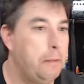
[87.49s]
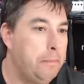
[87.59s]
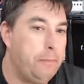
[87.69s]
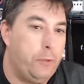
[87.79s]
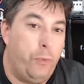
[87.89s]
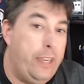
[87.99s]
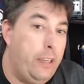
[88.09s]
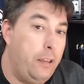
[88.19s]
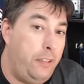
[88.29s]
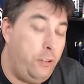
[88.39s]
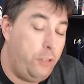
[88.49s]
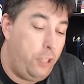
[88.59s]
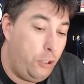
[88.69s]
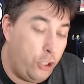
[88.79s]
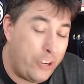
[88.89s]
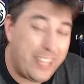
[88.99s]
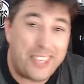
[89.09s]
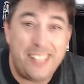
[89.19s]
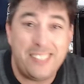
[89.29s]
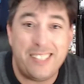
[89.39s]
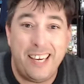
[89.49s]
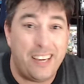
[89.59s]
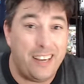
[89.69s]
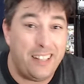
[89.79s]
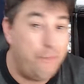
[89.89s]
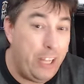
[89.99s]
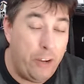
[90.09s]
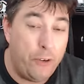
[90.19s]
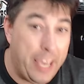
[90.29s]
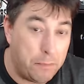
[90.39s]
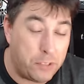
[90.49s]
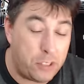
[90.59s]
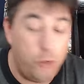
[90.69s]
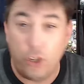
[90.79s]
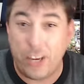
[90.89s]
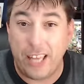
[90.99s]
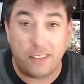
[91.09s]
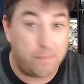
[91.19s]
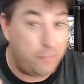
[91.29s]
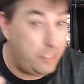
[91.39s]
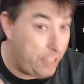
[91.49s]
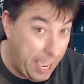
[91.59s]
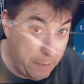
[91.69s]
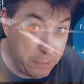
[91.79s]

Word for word: we, you, you look at things like video games, you look at games like